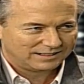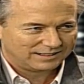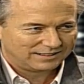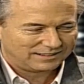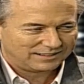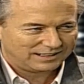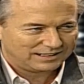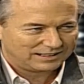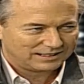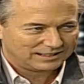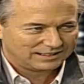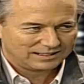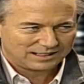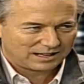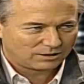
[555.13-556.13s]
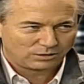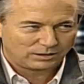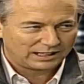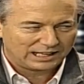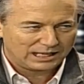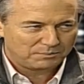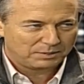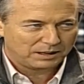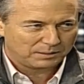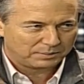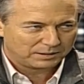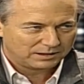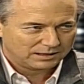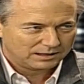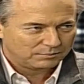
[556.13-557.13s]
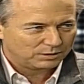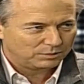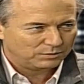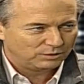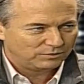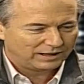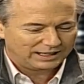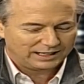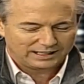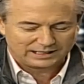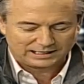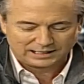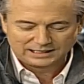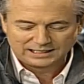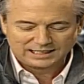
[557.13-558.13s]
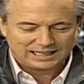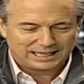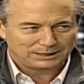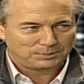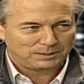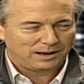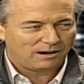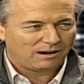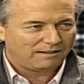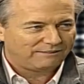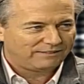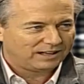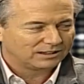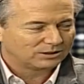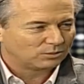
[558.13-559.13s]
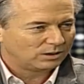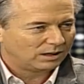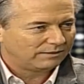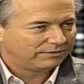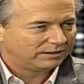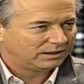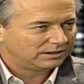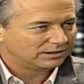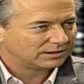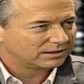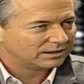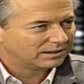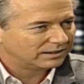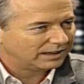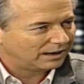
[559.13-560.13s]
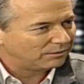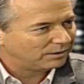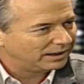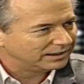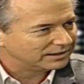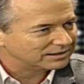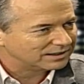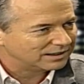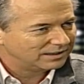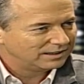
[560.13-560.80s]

All right? Not only keep up, but move ahead. Ask me how I felt when I finished that race.